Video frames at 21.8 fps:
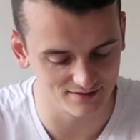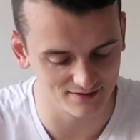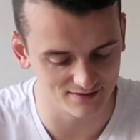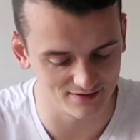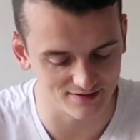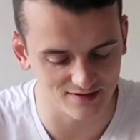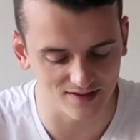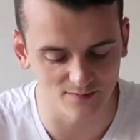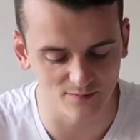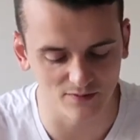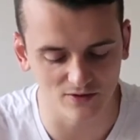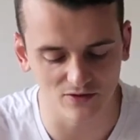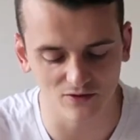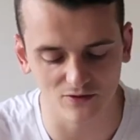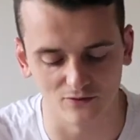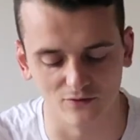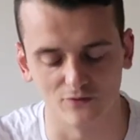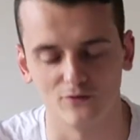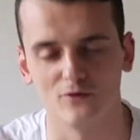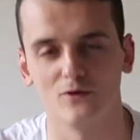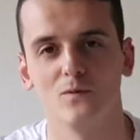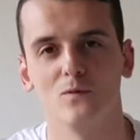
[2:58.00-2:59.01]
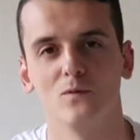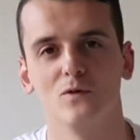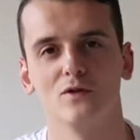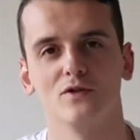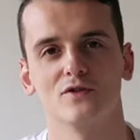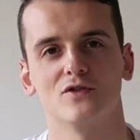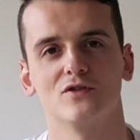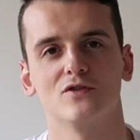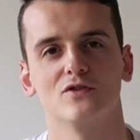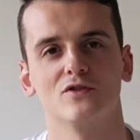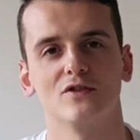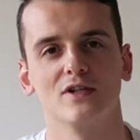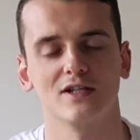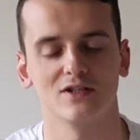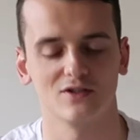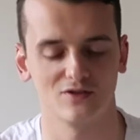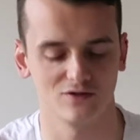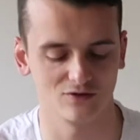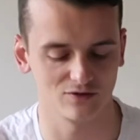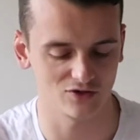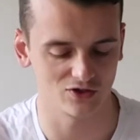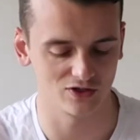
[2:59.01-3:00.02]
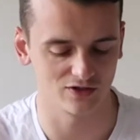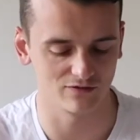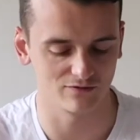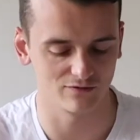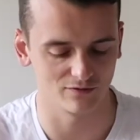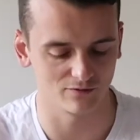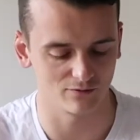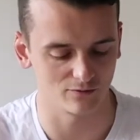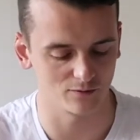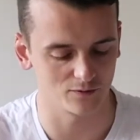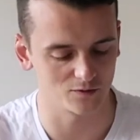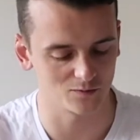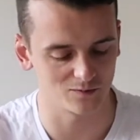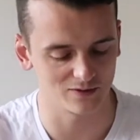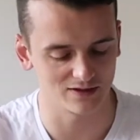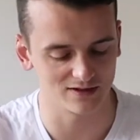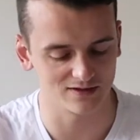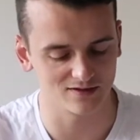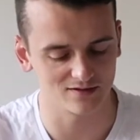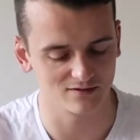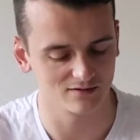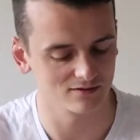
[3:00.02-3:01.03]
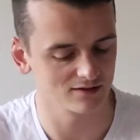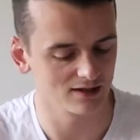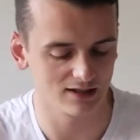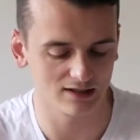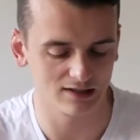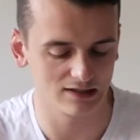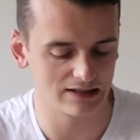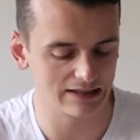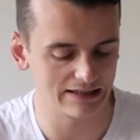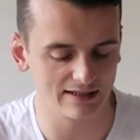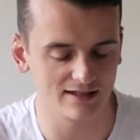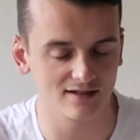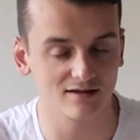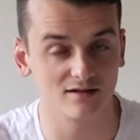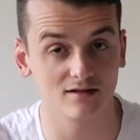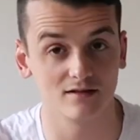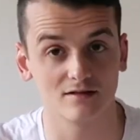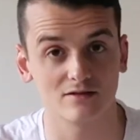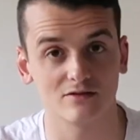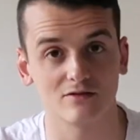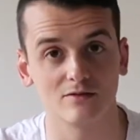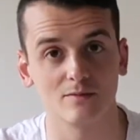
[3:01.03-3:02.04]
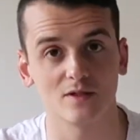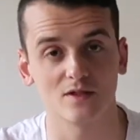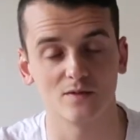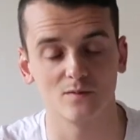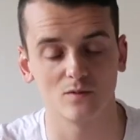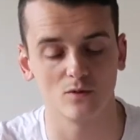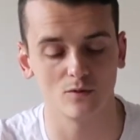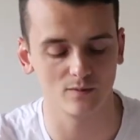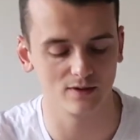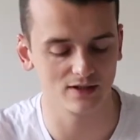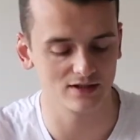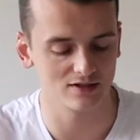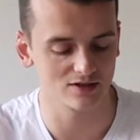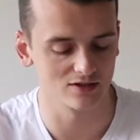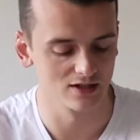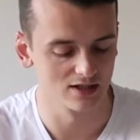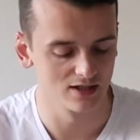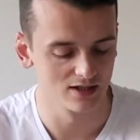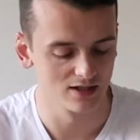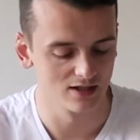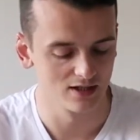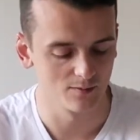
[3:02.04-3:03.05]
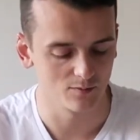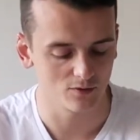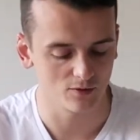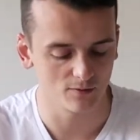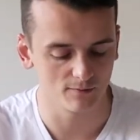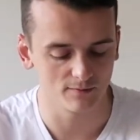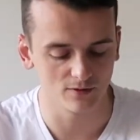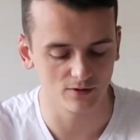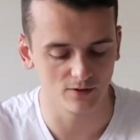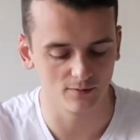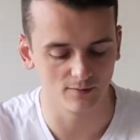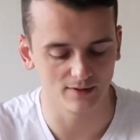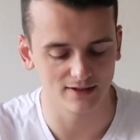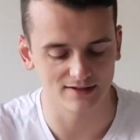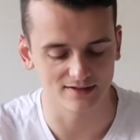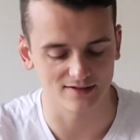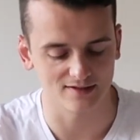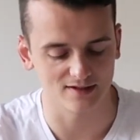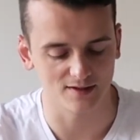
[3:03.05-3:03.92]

it's keeping you from what you're trying to achieve in the first place. I hate the Instagram Explore page. Probably gonna make a